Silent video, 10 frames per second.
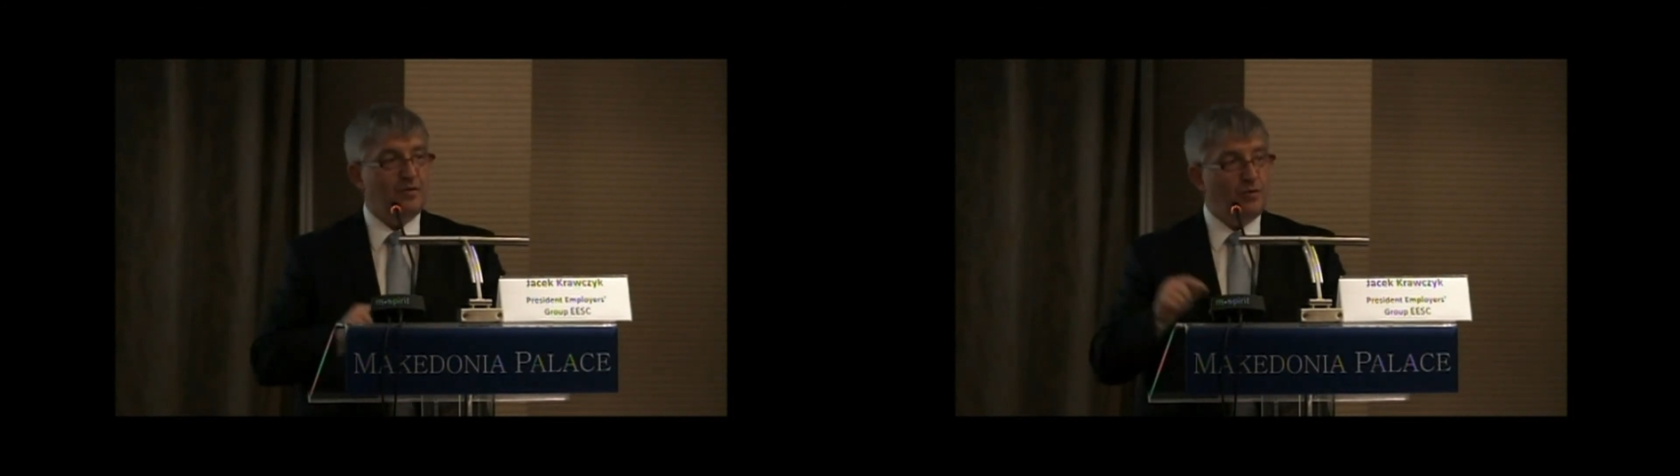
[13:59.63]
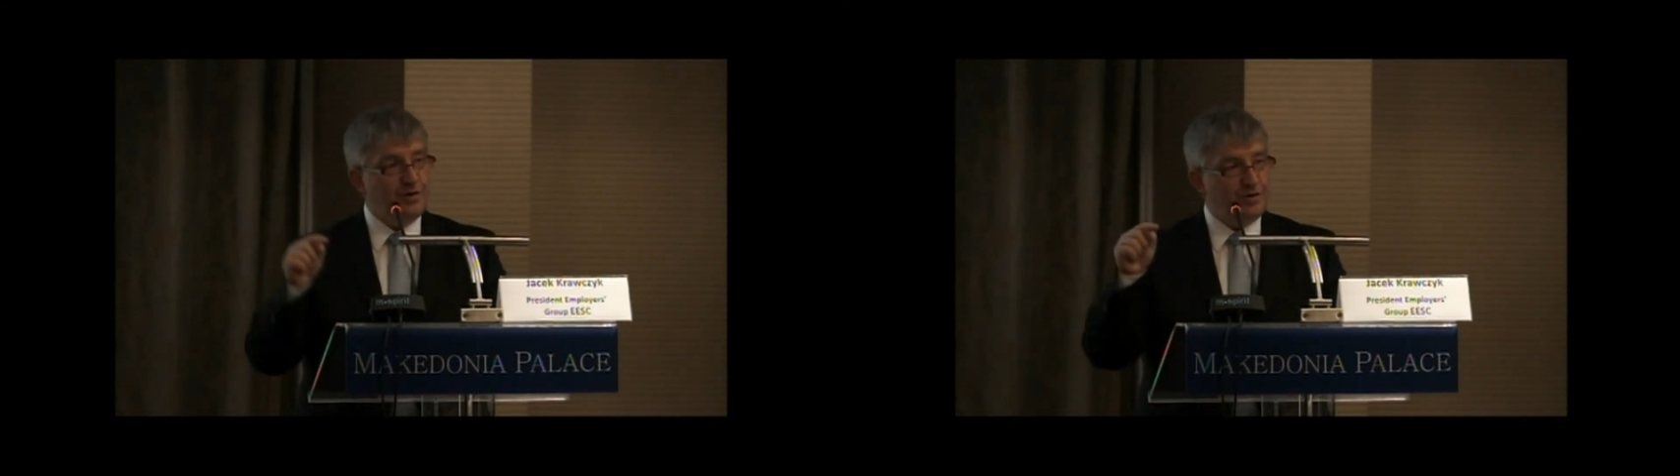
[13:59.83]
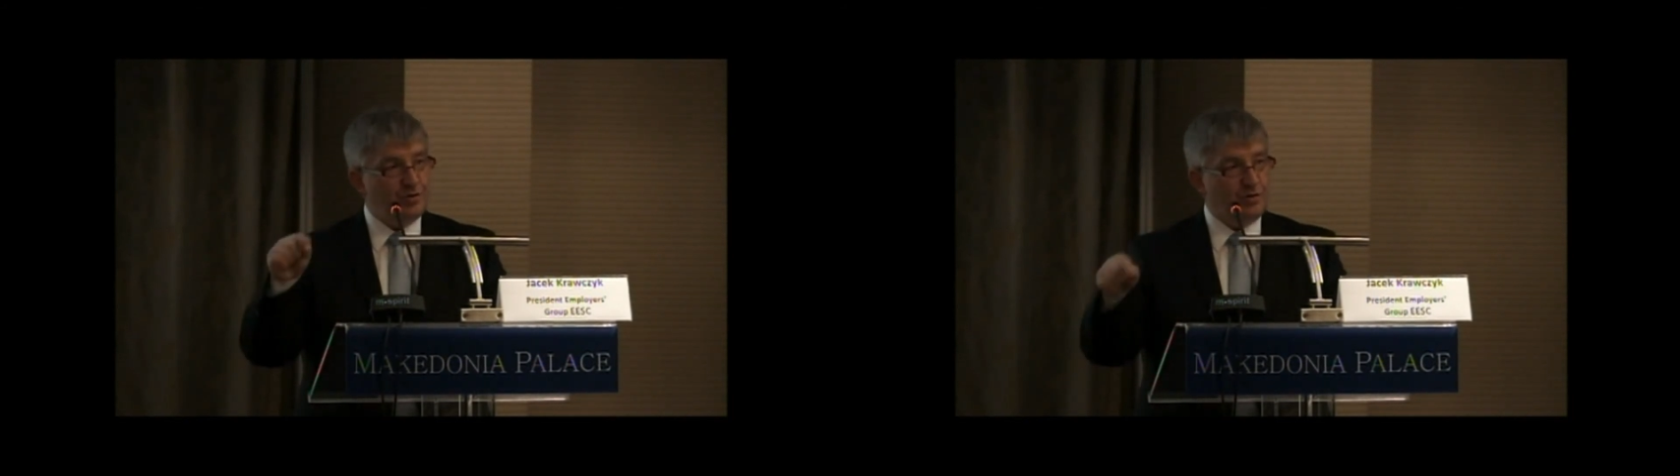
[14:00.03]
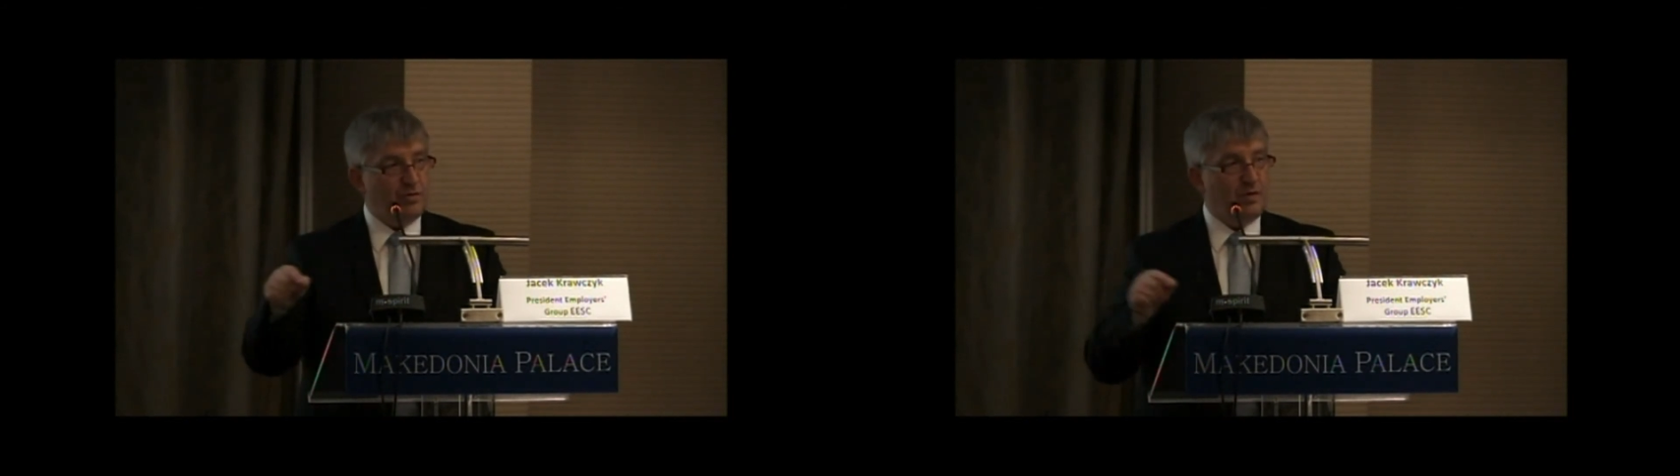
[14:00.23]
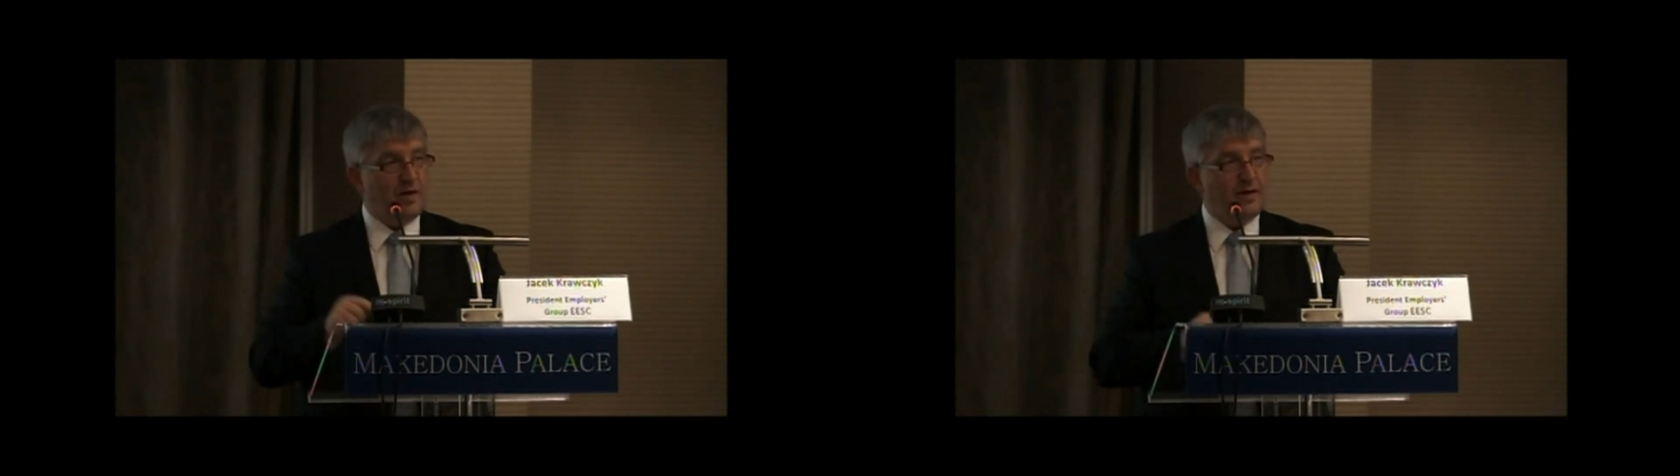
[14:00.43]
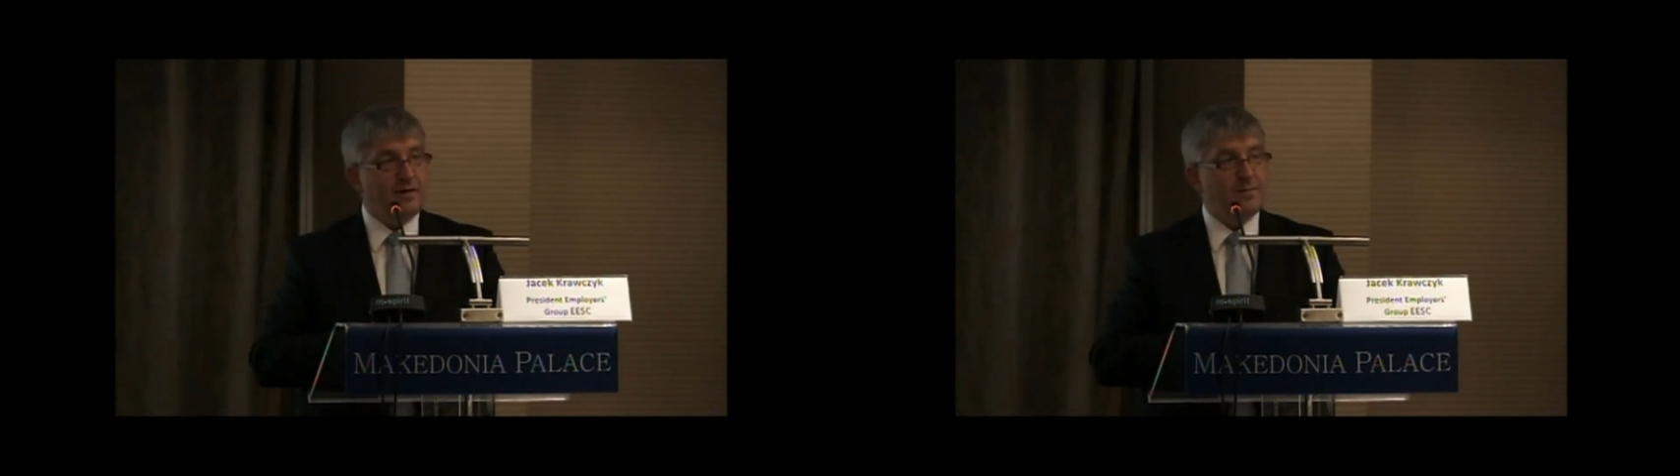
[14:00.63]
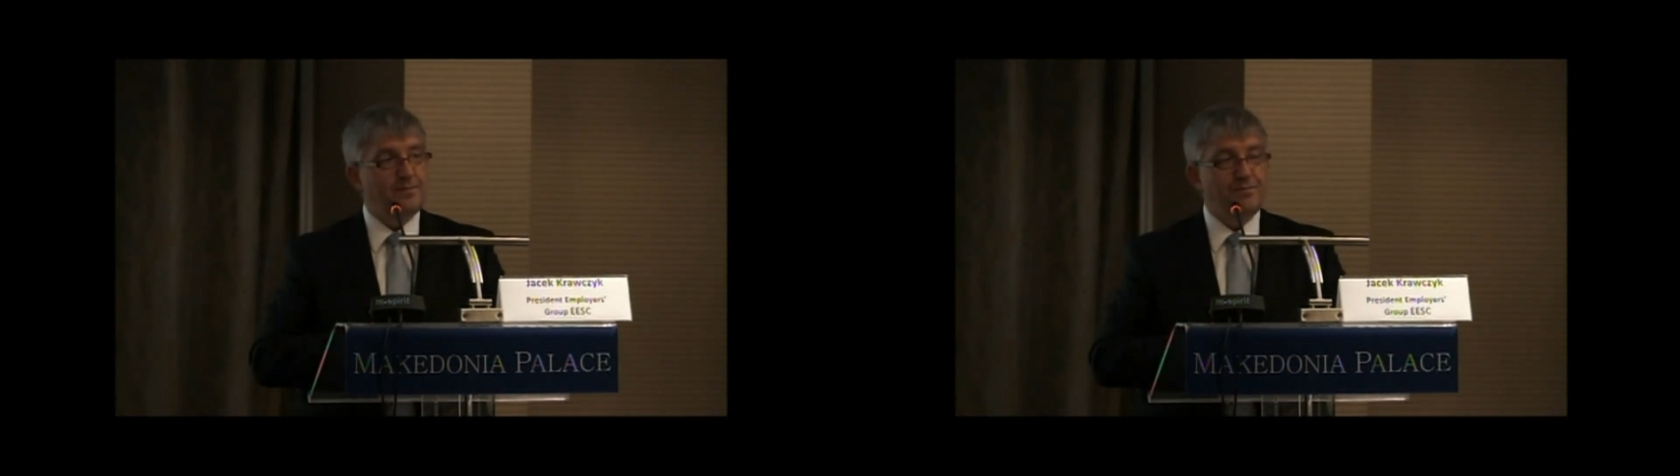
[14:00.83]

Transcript: and what it should look like.